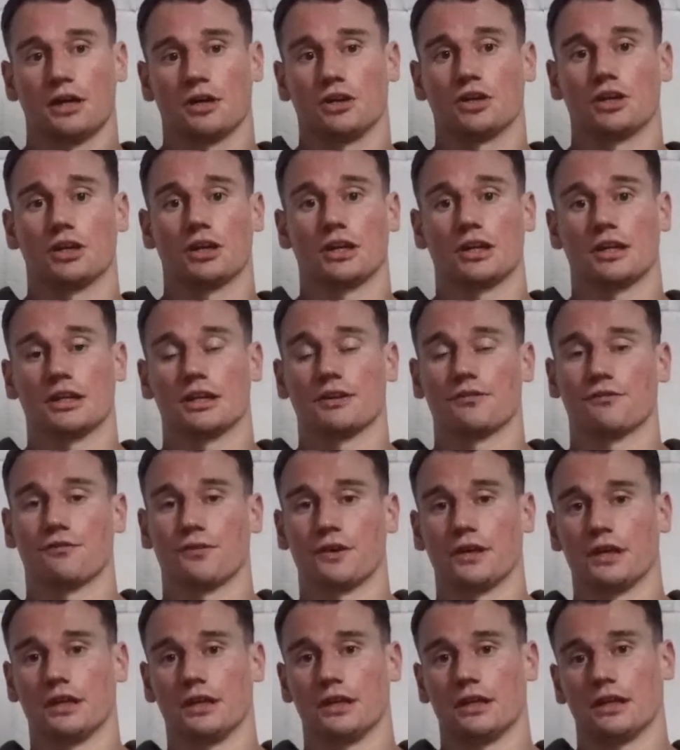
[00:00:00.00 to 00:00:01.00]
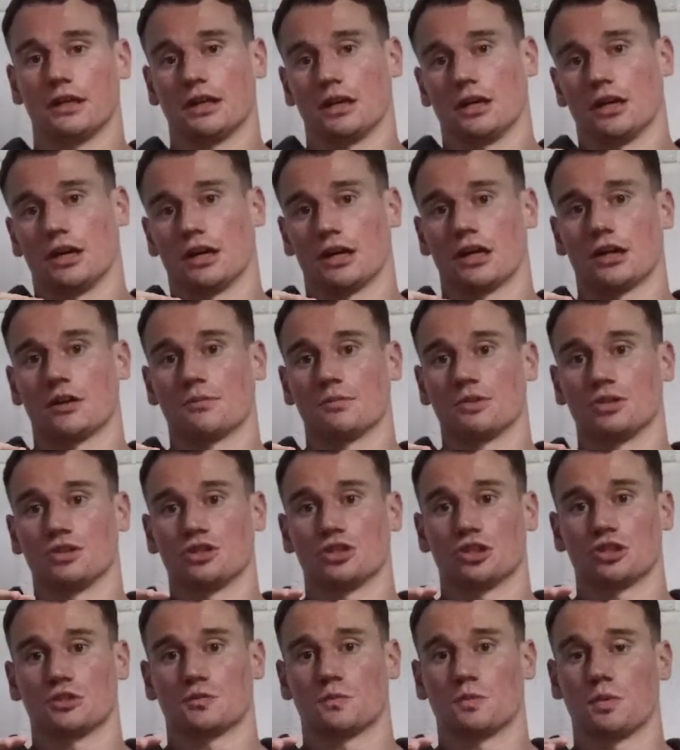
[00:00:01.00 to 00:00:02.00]
Your feet are going to be
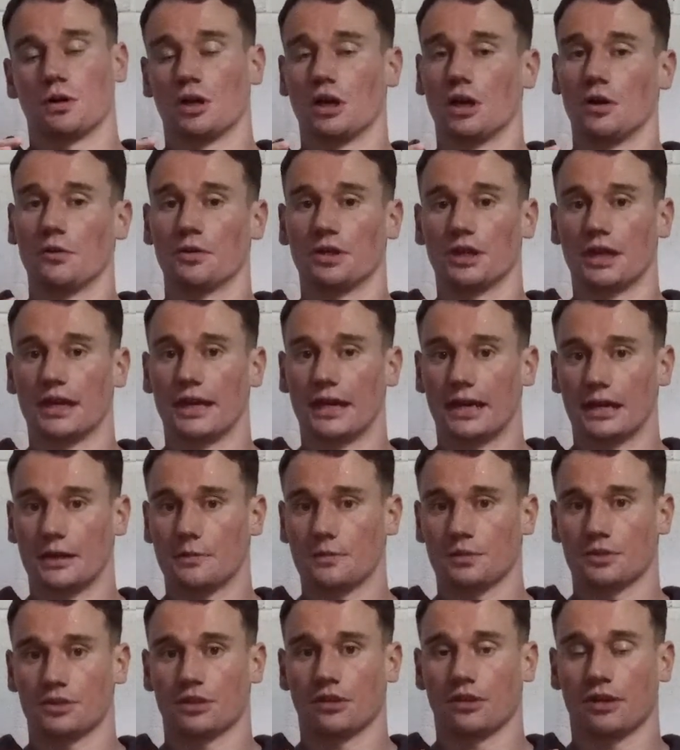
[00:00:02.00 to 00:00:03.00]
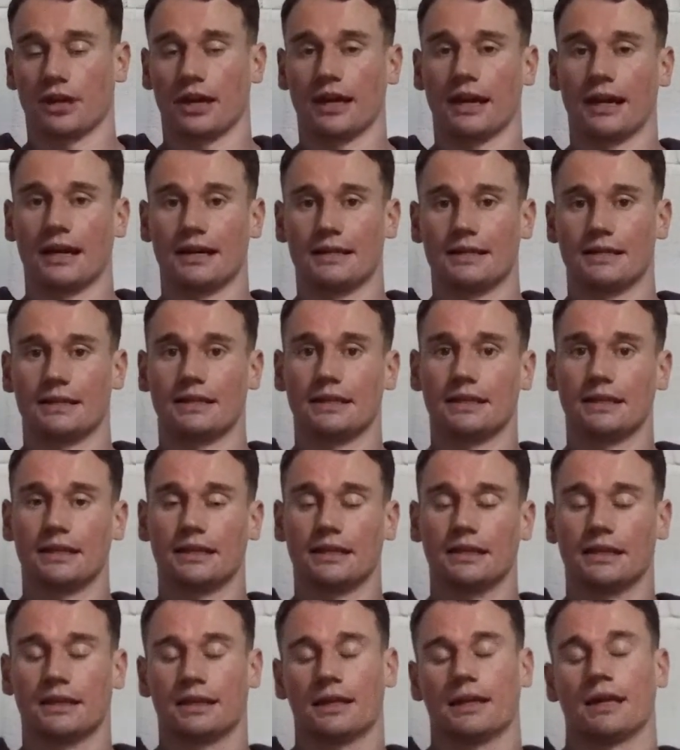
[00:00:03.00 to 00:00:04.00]
just below your hips, okay, ideally.